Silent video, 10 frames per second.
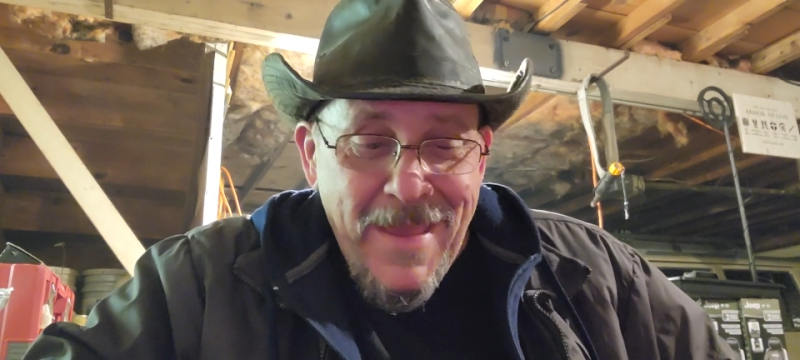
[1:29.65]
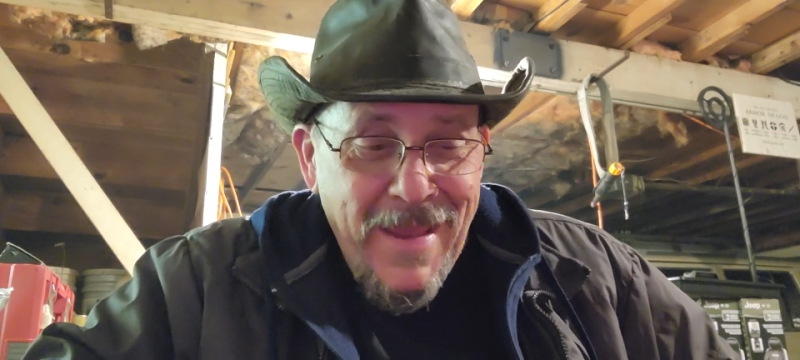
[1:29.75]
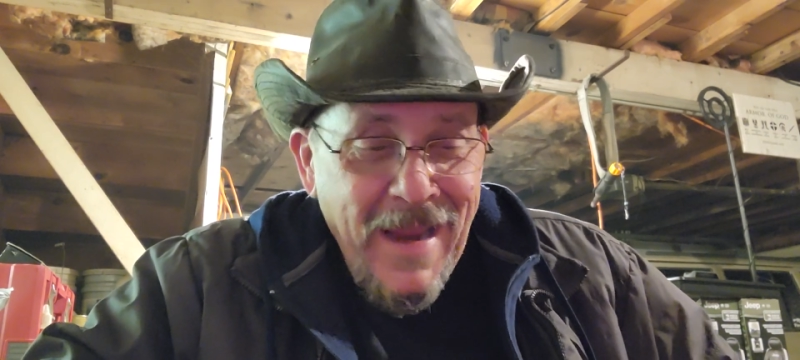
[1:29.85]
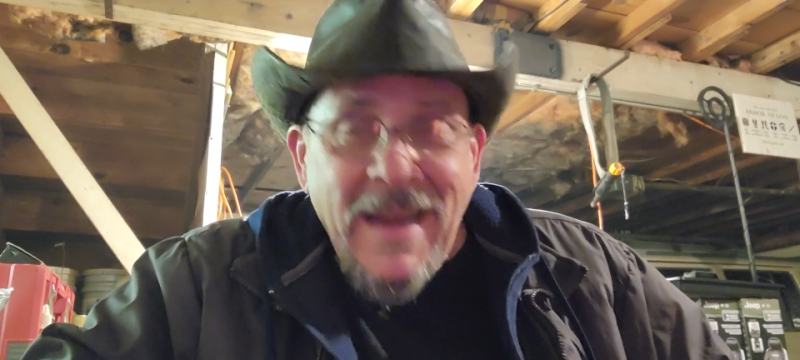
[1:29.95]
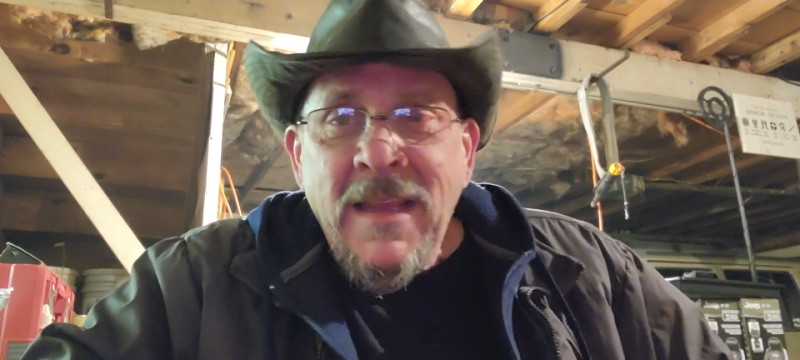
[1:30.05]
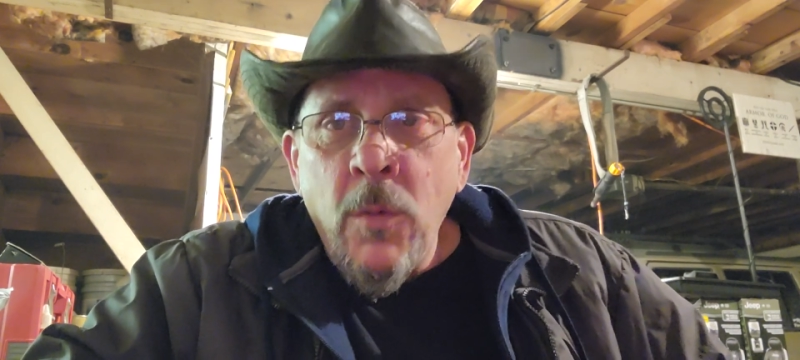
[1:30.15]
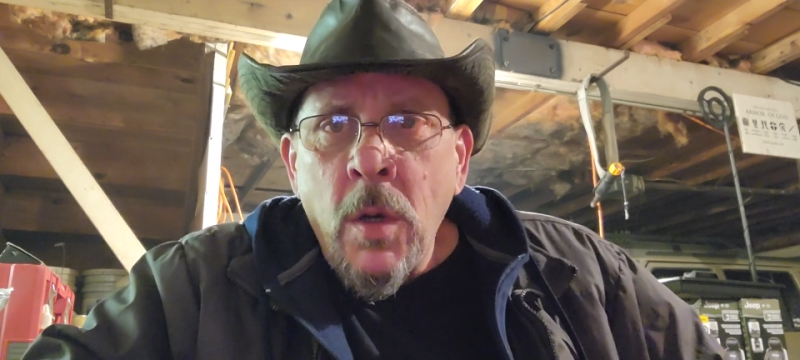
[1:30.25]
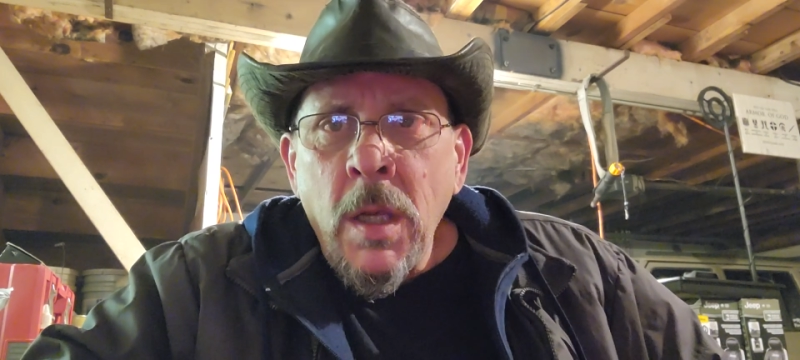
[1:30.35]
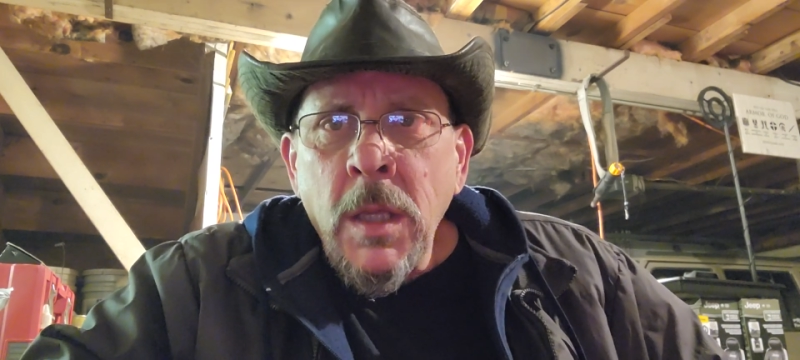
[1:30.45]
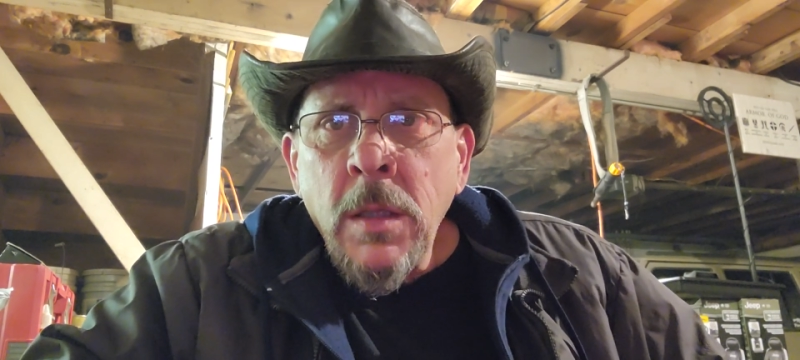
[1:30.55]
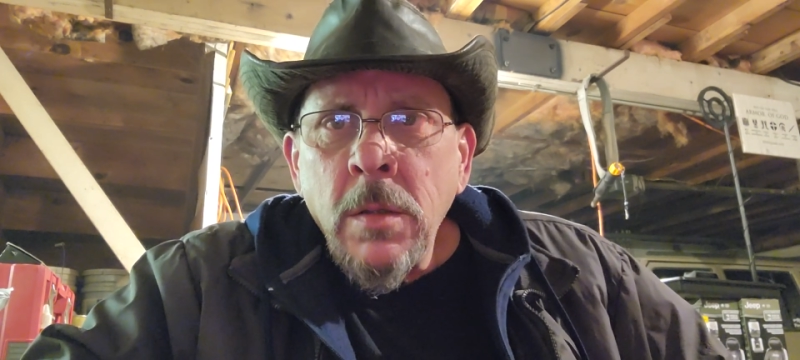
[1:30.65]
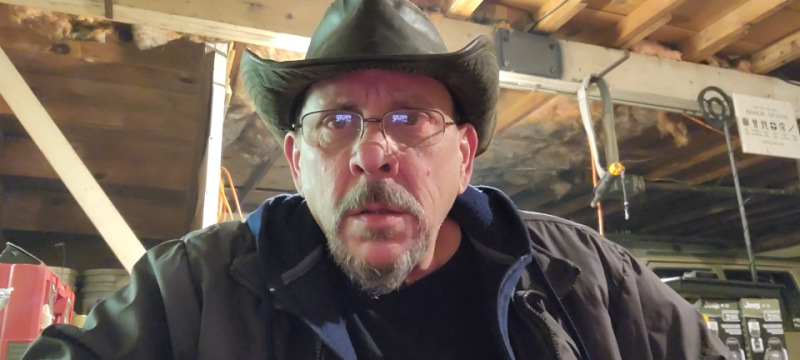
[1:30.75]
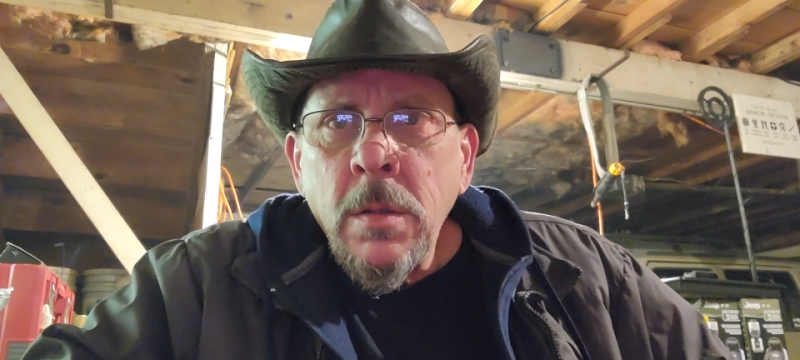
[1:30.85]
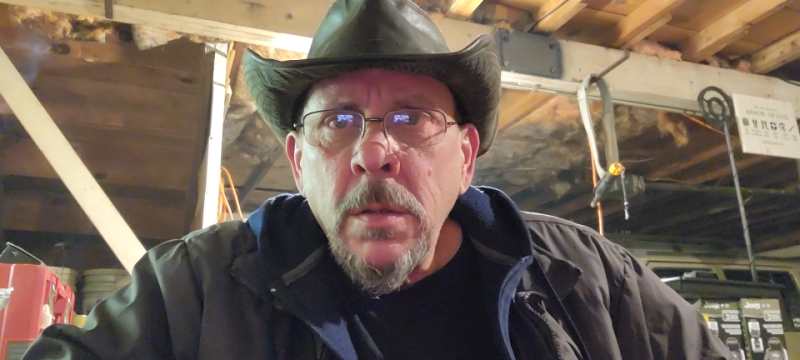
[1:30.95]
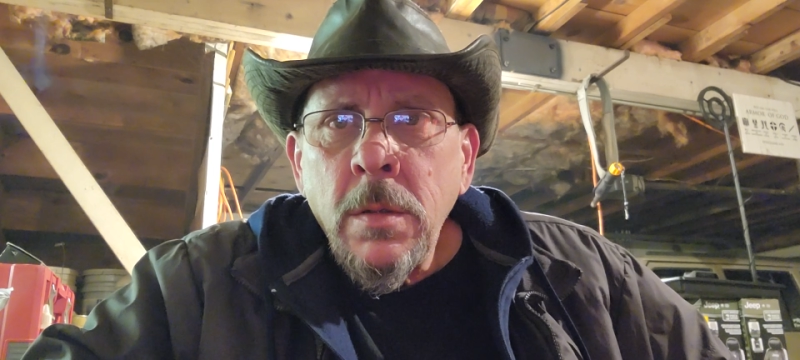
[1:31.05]
Anyway,
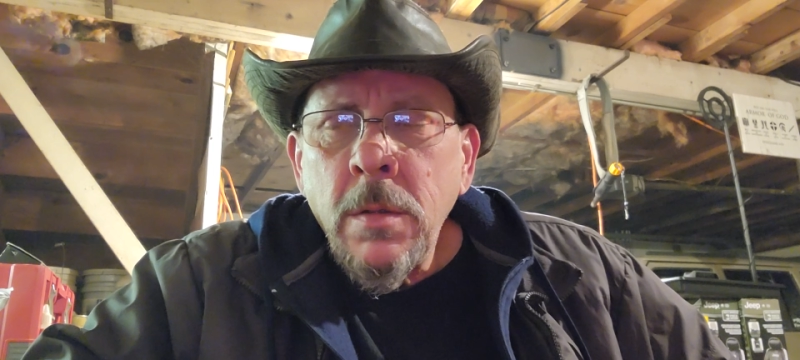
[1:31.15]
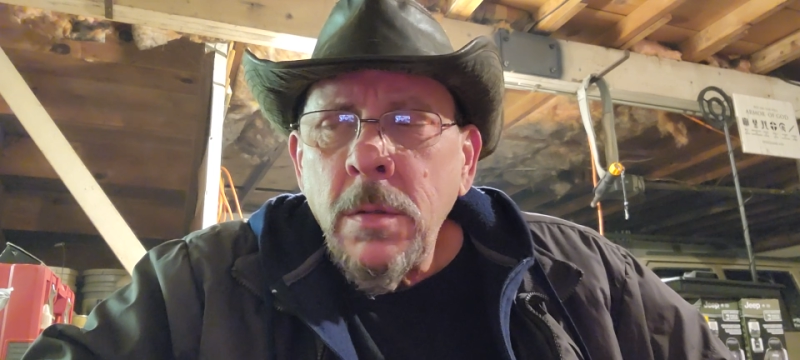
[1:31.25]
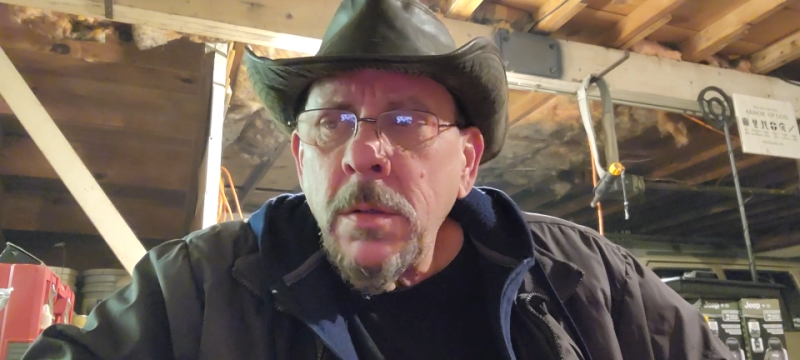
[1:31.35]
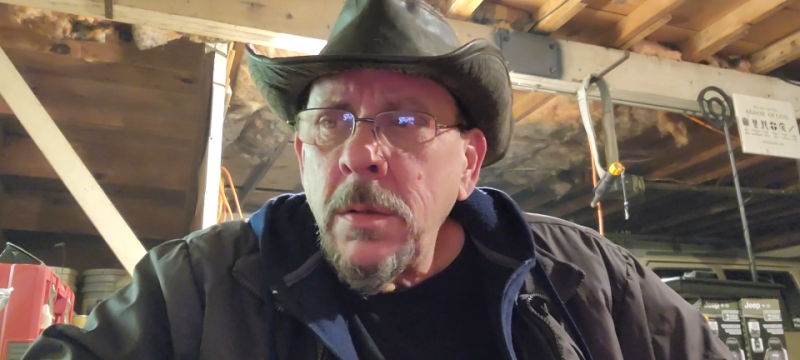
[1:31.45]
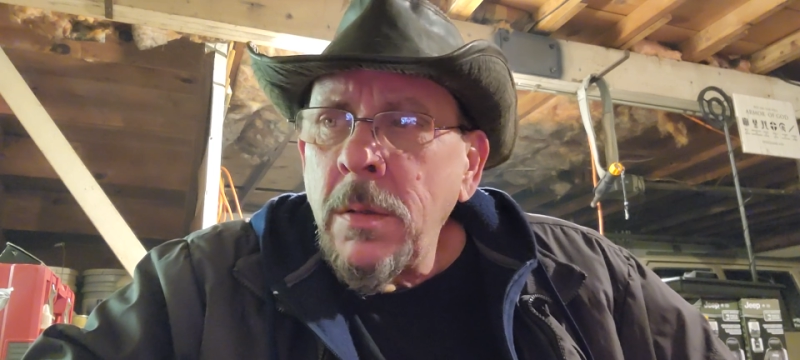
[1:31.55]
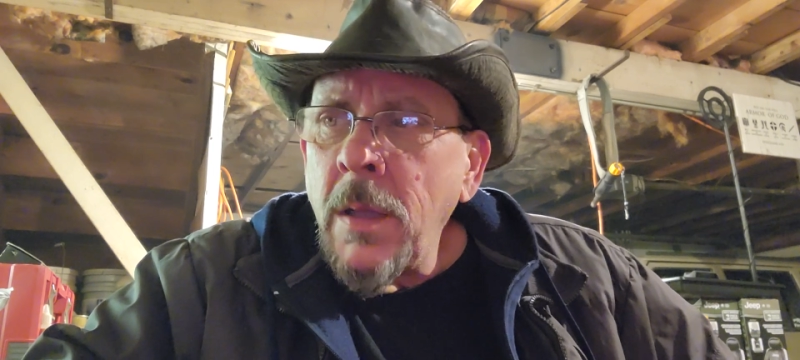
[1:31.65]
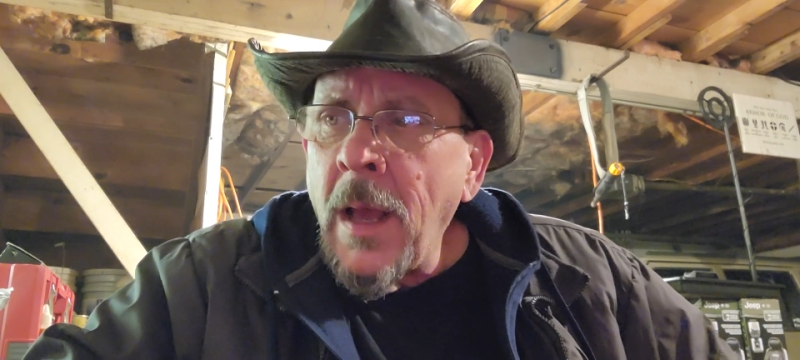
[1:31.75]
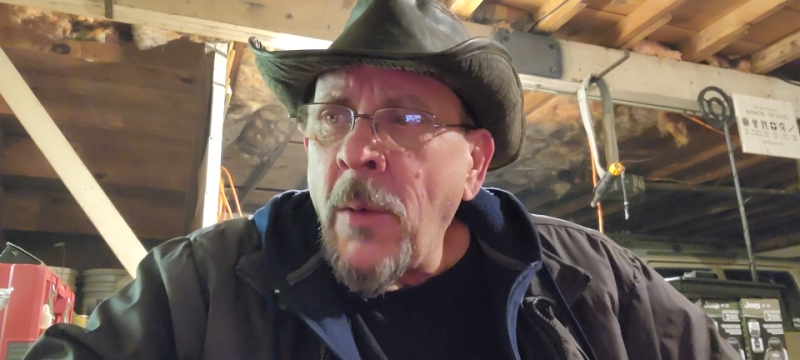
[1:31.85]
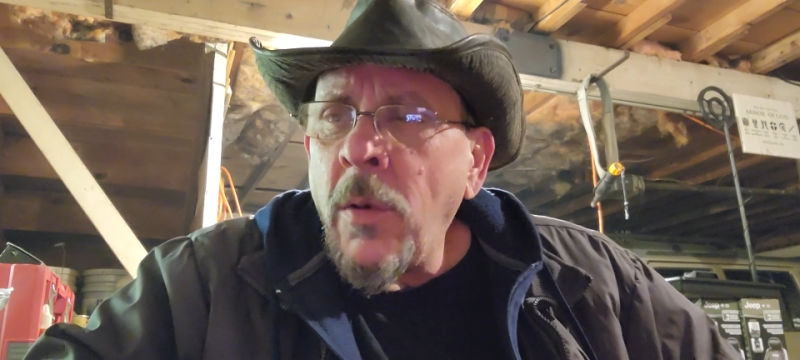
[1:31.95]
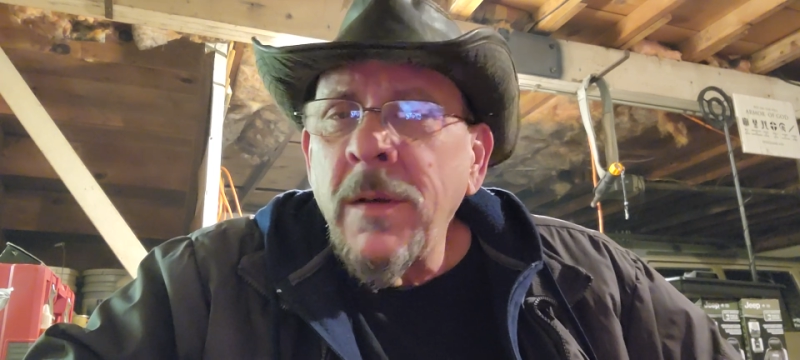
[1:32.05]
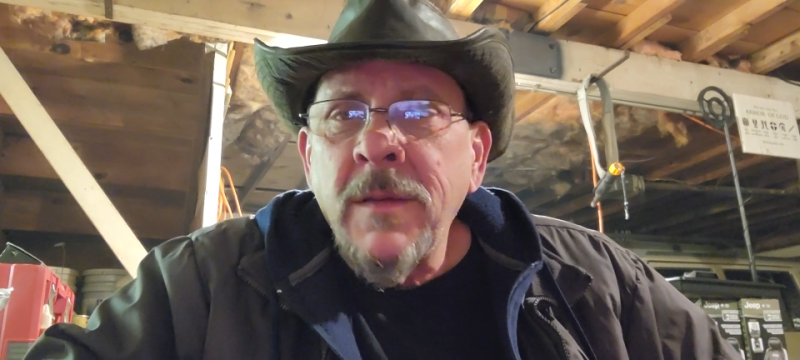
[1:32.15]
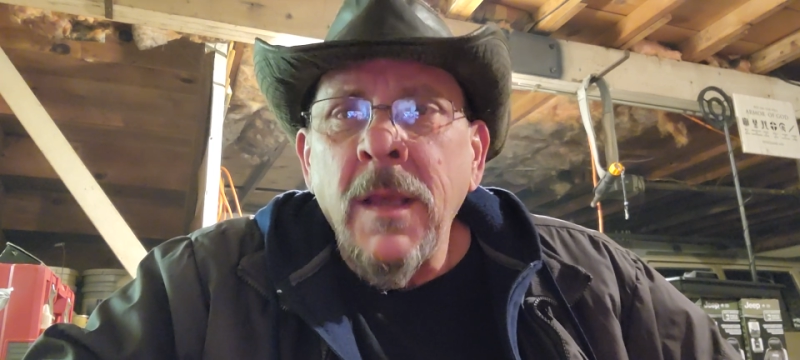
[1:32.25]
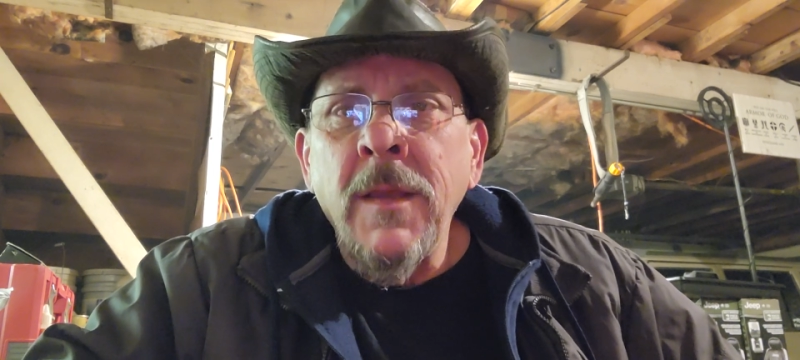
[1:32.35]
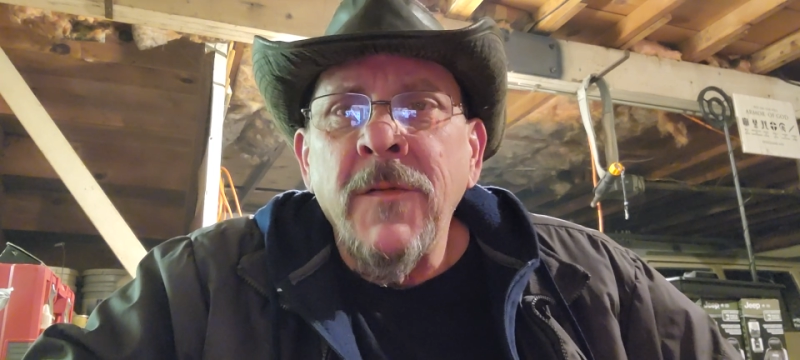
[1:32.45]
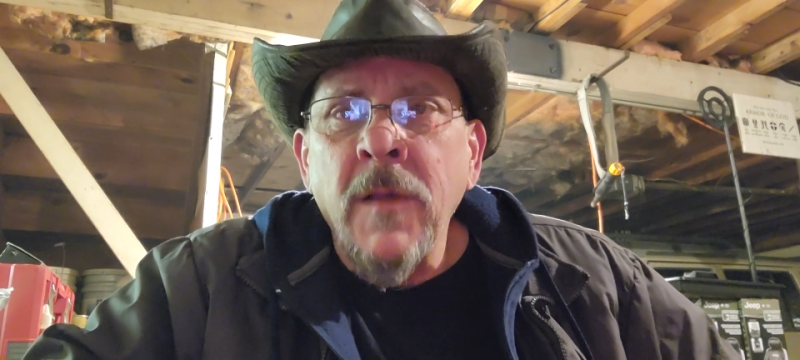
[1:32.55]
I want to tell
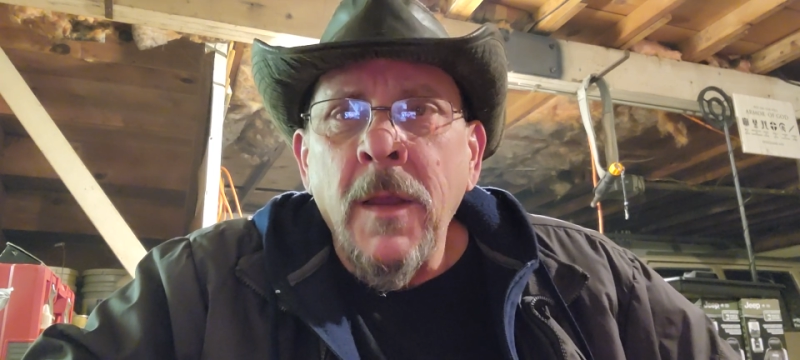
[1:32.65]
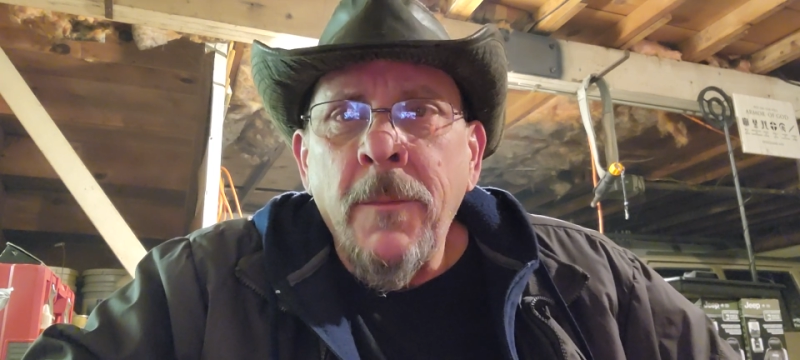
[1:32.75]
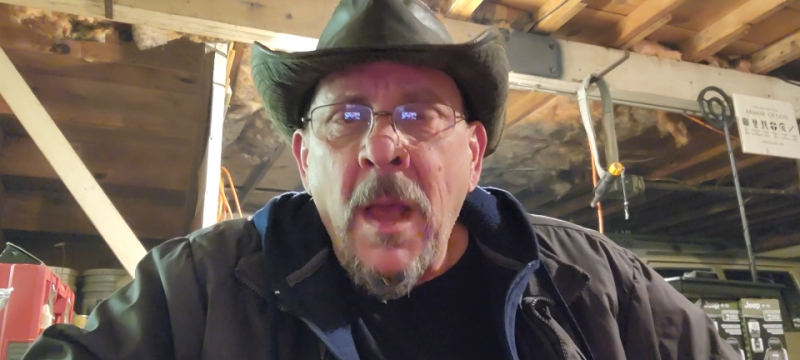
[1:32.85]
you something.